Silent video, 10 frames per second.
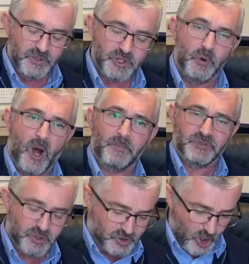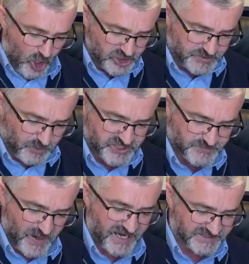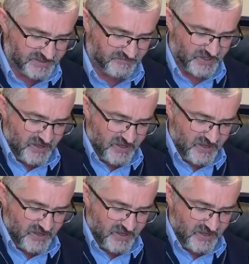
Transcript: you up to God's perspective.